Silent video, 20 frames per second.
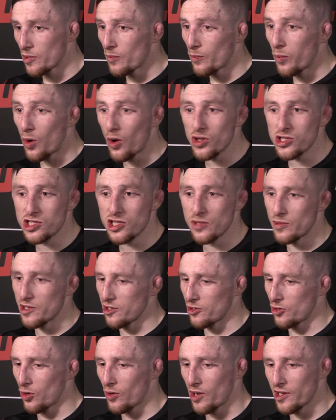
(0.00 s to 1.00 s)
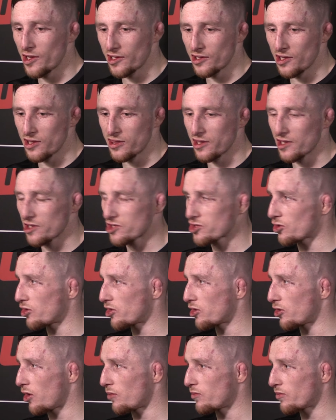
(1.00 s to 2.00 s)
Possibly, you know, I'd like to think so.
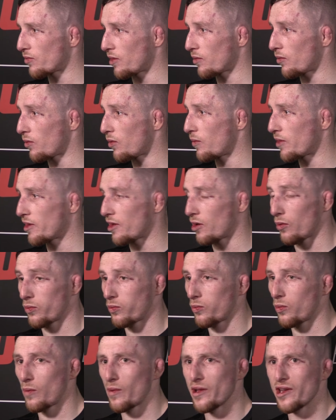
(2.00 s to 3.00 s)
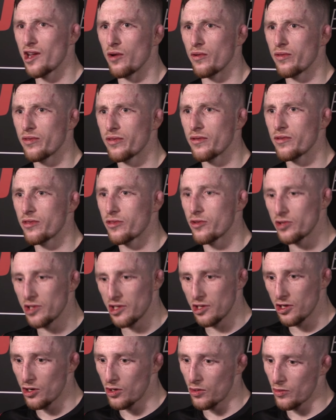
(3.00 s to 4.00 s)
You know, what am I now? 13-0,
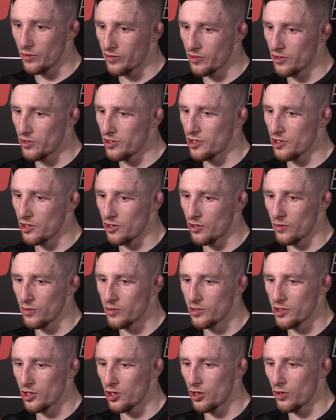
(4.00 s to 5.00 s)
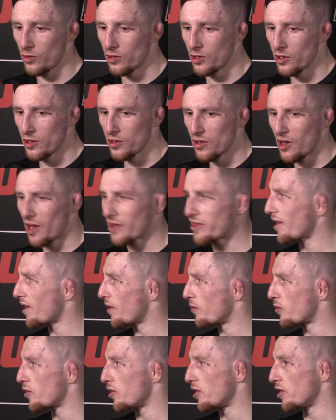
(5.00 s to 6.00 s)
you know. I
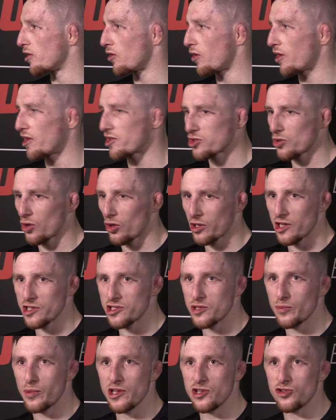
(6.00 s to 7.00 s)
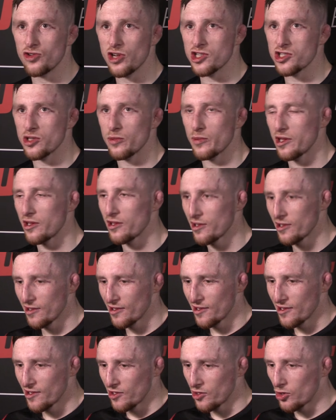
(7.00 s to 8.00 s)
think I'm 13-0, unless you all guys are playing tricks at me.
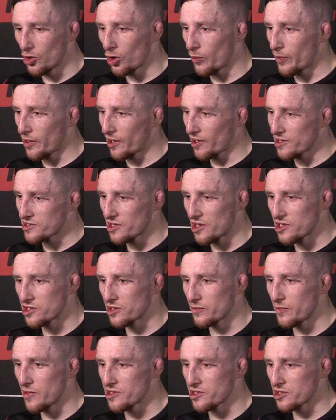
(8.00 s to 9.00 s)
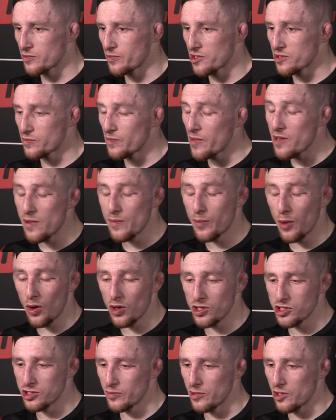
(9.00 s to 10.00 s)
No, but like I said, it's an amazing experience. Maybe,
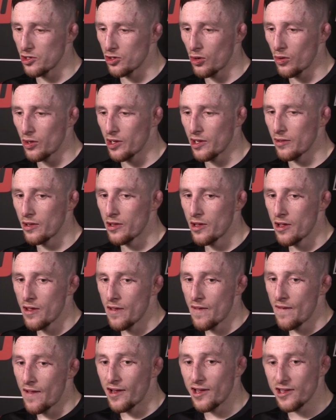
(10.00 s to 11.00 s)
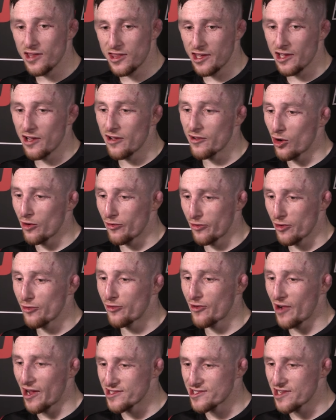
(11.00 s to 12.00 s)
possibly, you know. I like to think I got a few
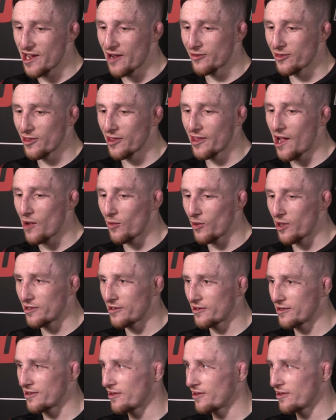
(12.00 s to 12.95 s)
fans after that one.